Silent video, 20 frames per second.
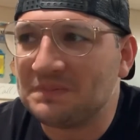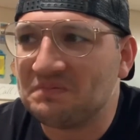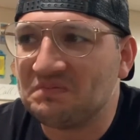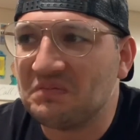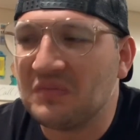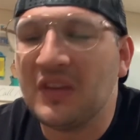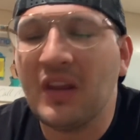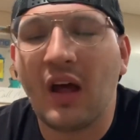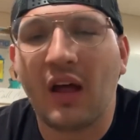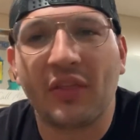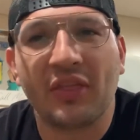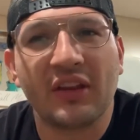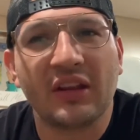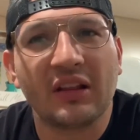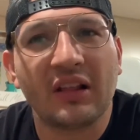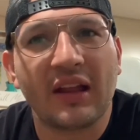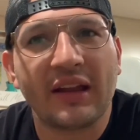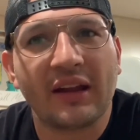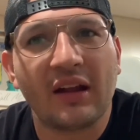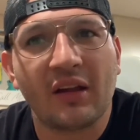nothing
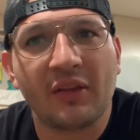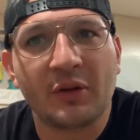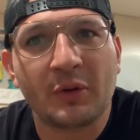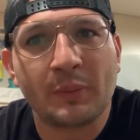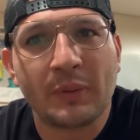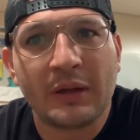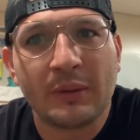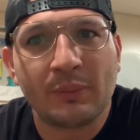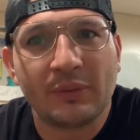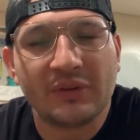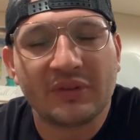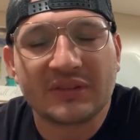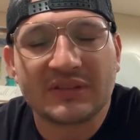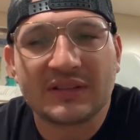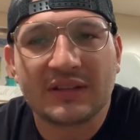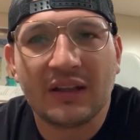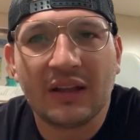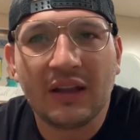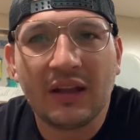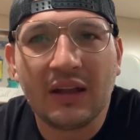like other
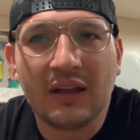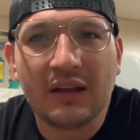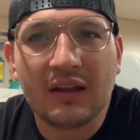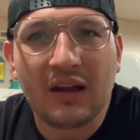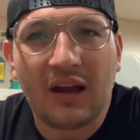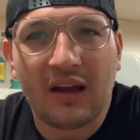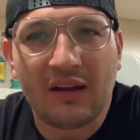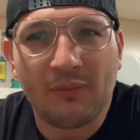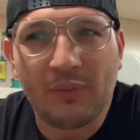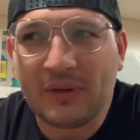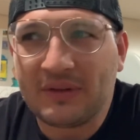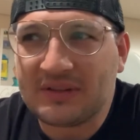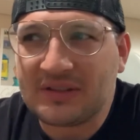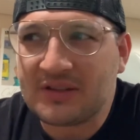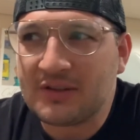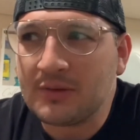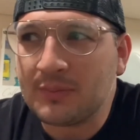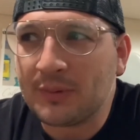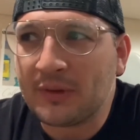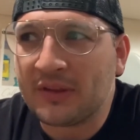people's. I've been
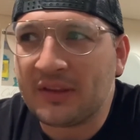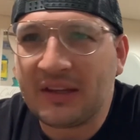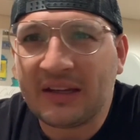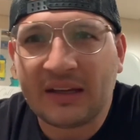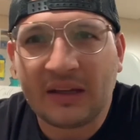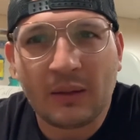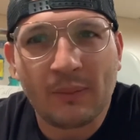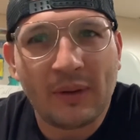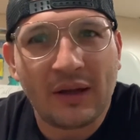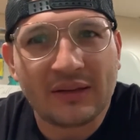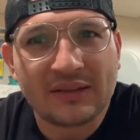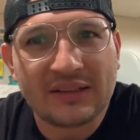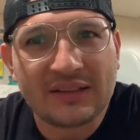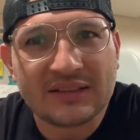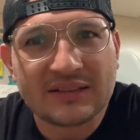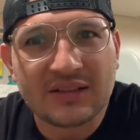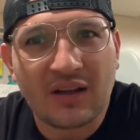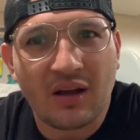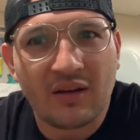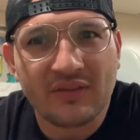super thinking about
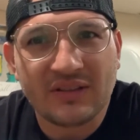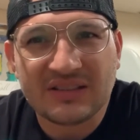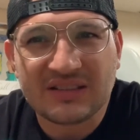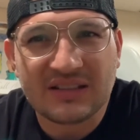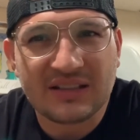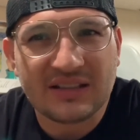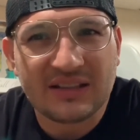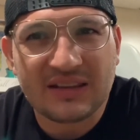this. Obviously,